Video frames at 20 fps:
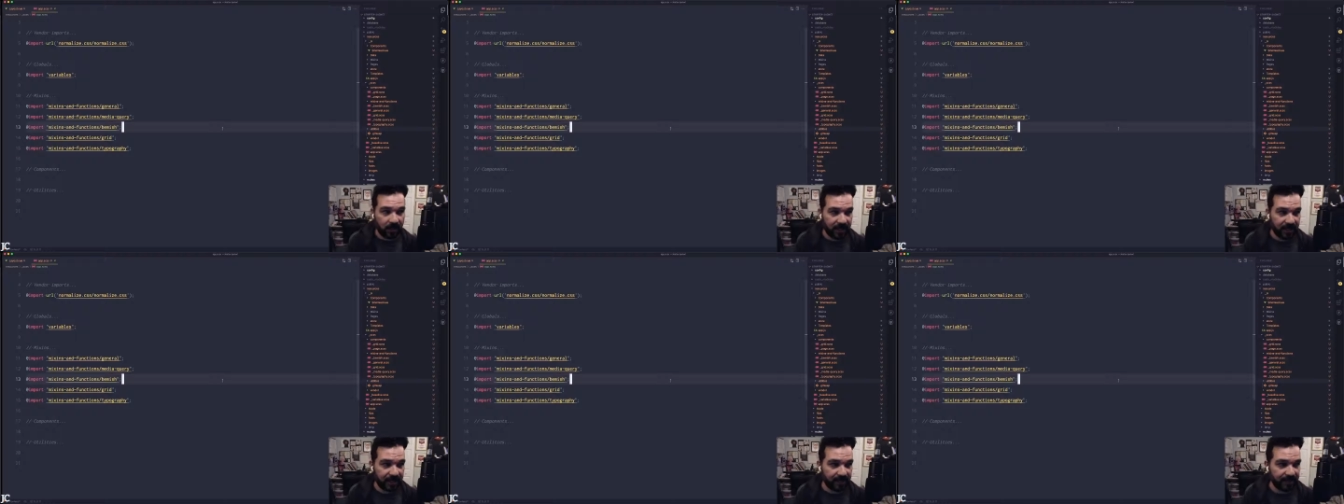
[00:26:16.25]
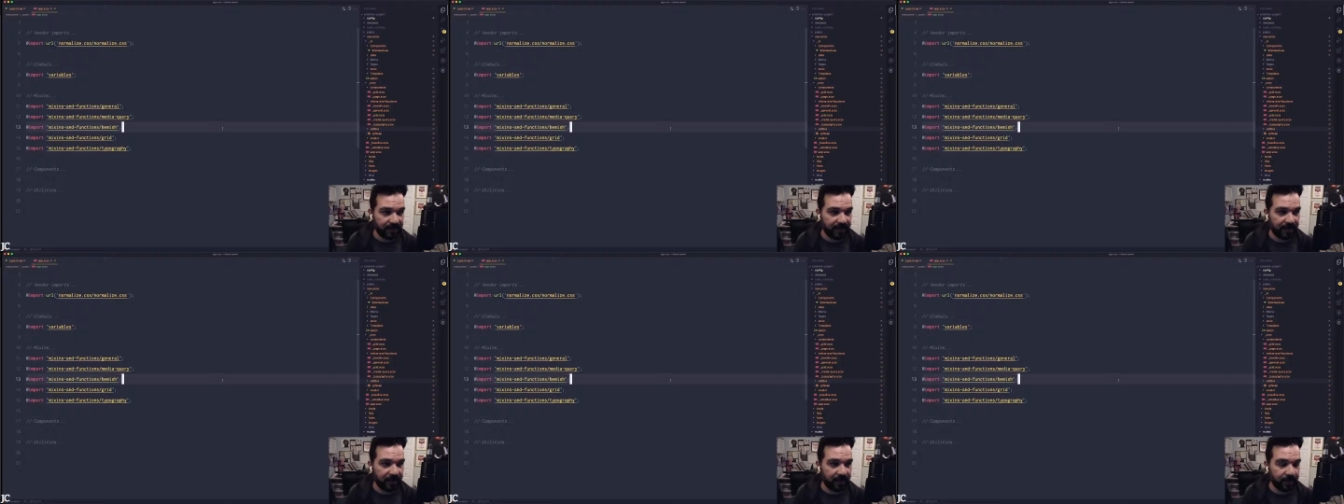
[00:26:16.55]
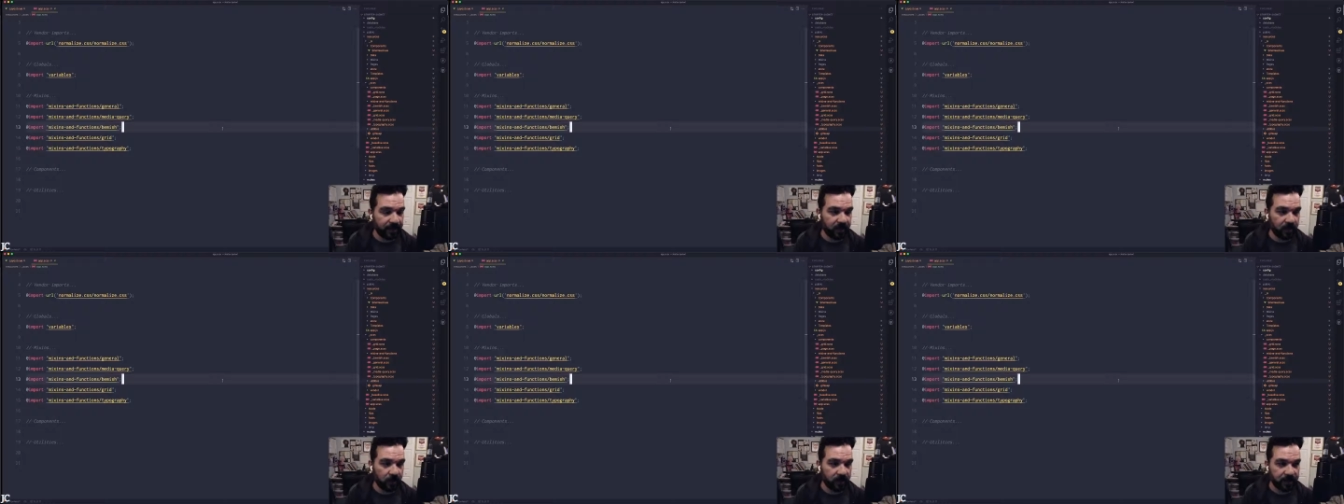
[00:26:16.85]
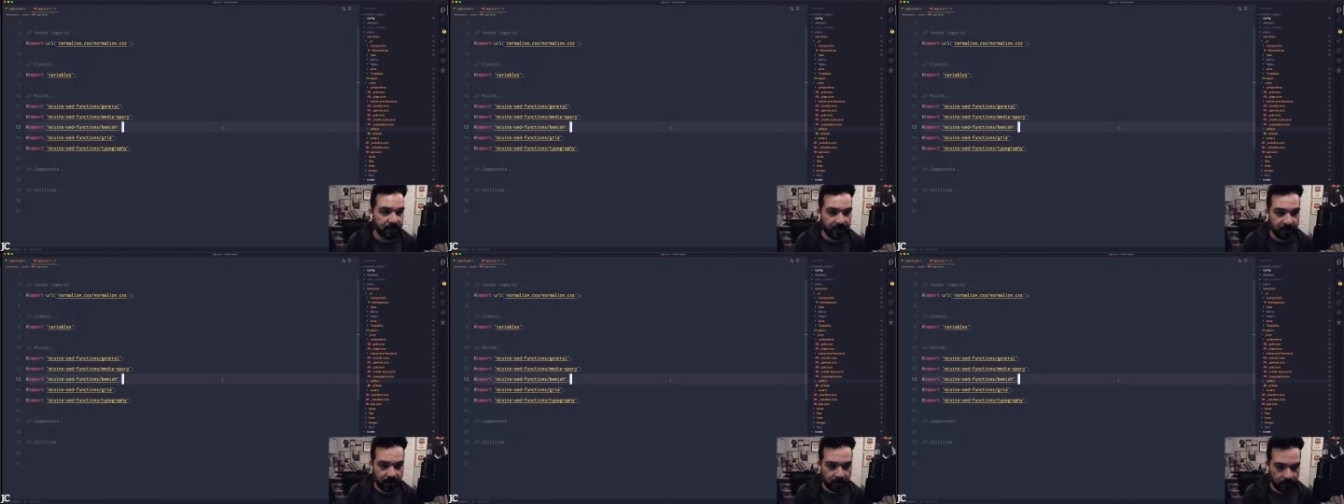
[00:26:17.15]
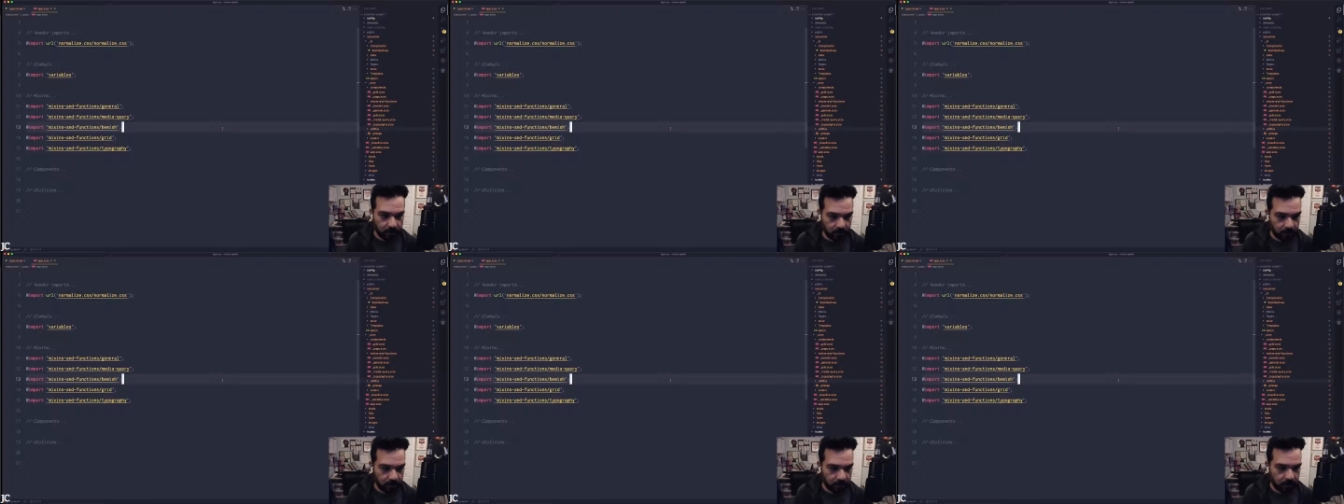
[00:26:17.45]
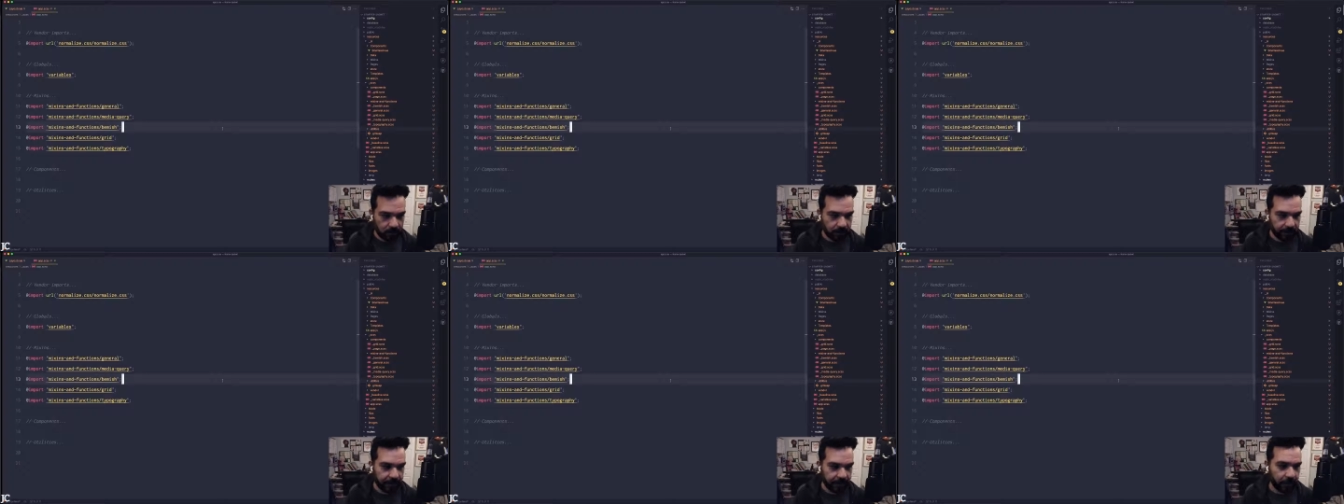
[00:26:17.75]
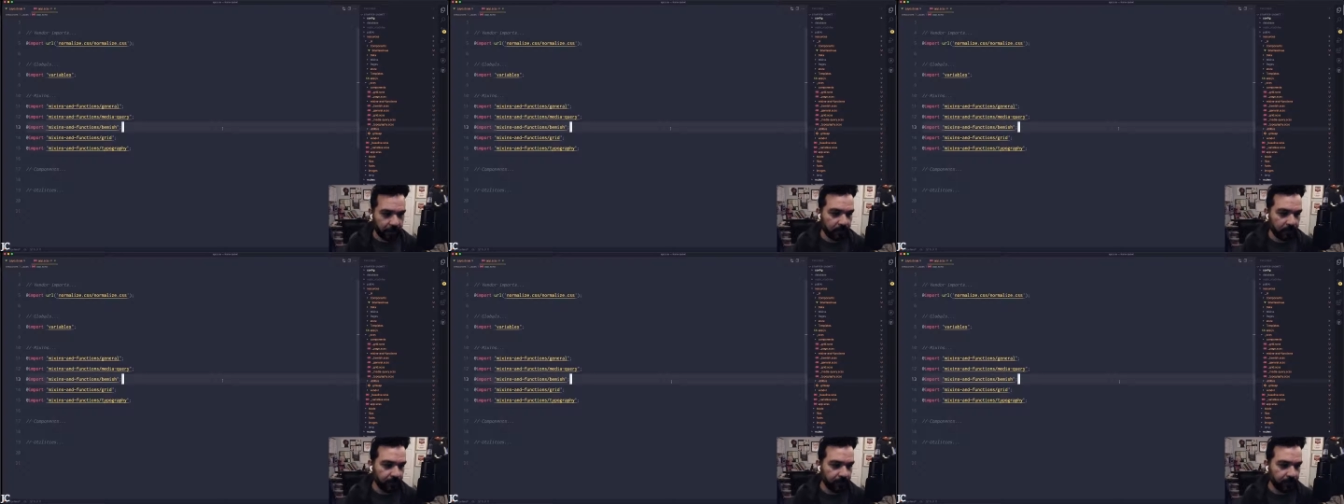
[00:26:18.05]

Get it set up so it's like there.